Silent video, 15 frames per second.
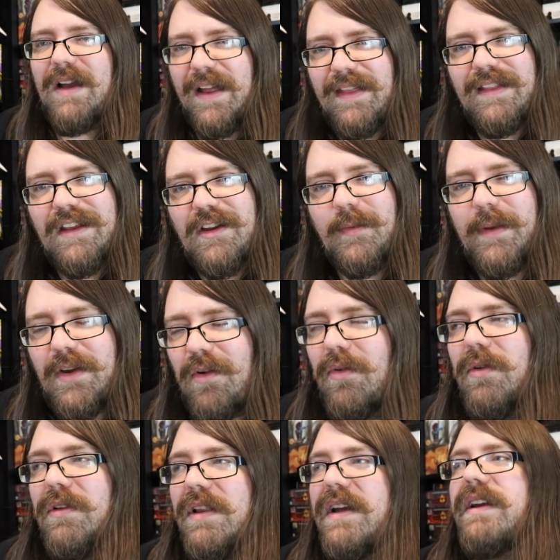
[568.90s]
I think that could be
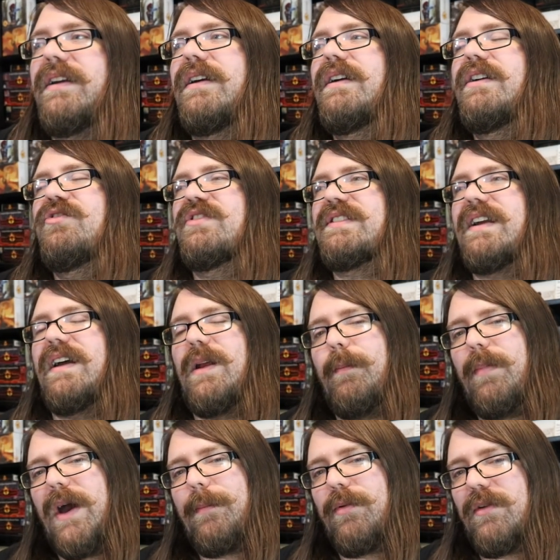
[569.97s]
cool, like just to kind
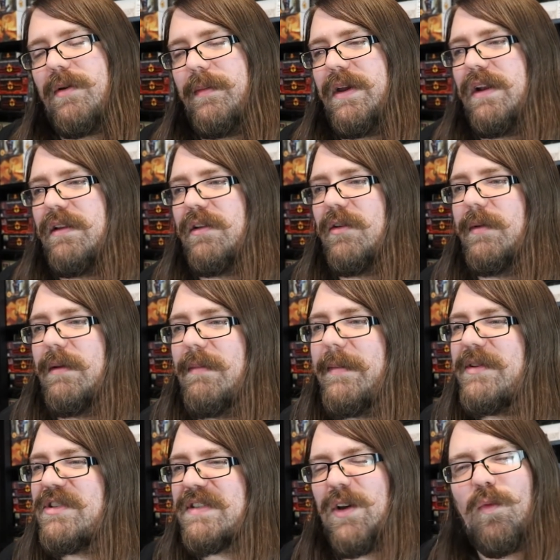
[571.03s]
of pepper them in a little bit.
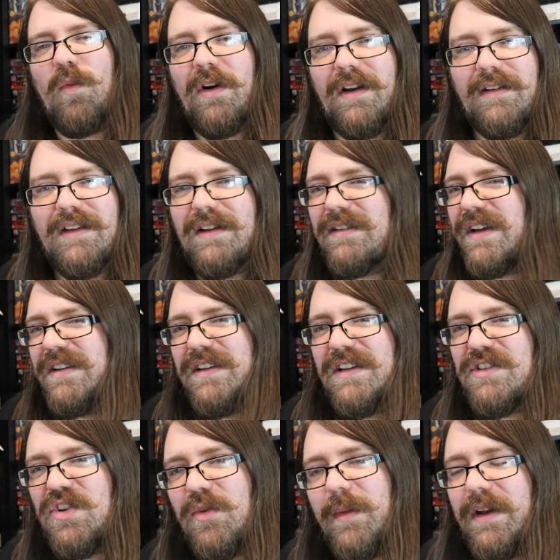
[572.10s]
Maybe just like one, not not
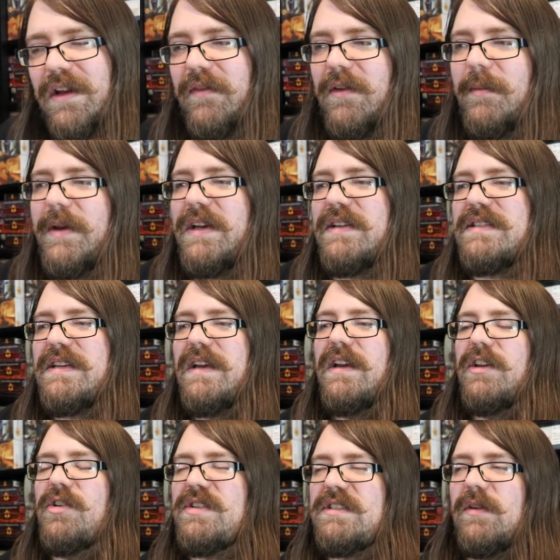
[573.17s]
not too many of them, because
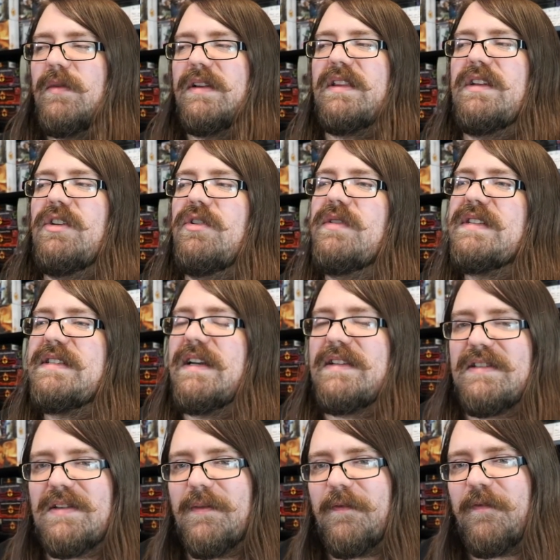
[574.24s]
you still want the new
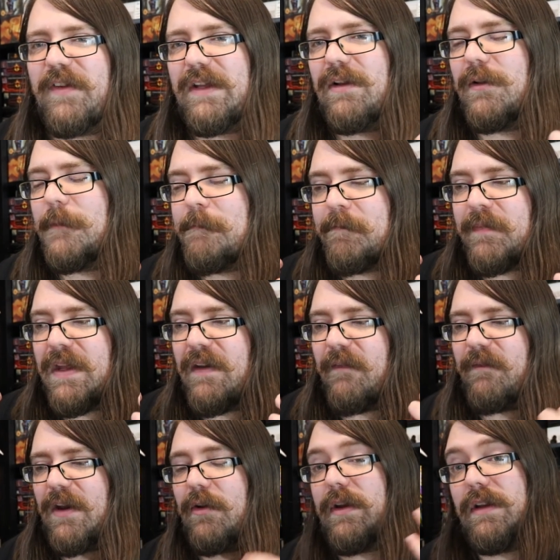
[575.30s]
sets to feel
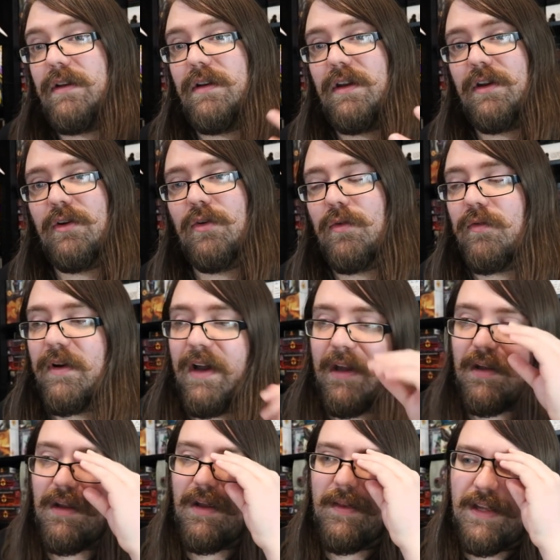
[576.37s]
very new,
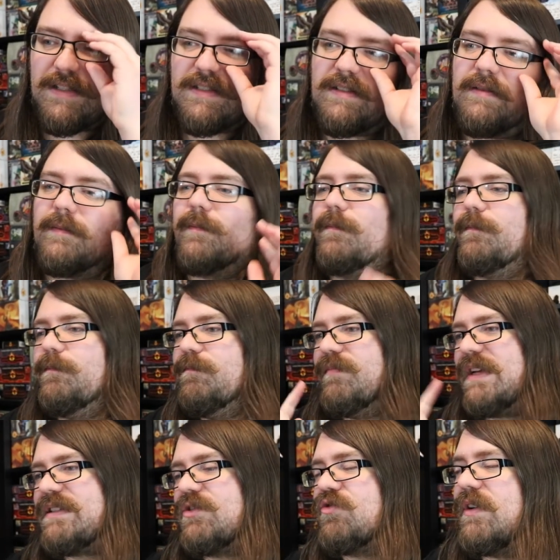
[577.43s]
right? And that's
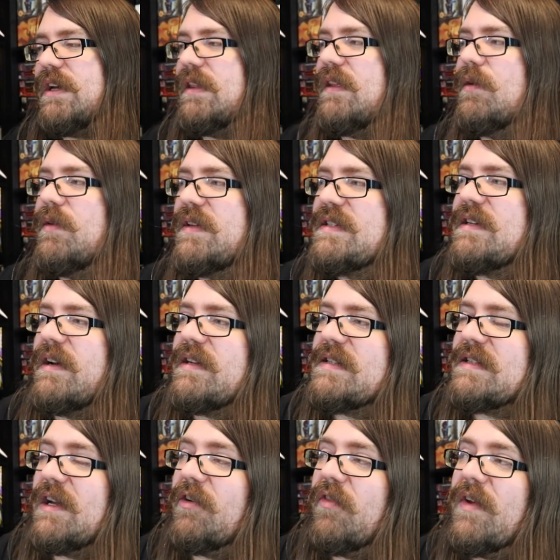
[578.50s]
that's a tricky thing with this kind
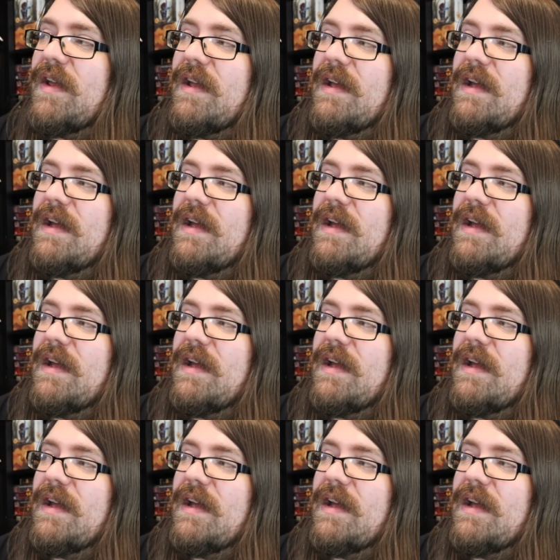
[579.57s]
of stuff.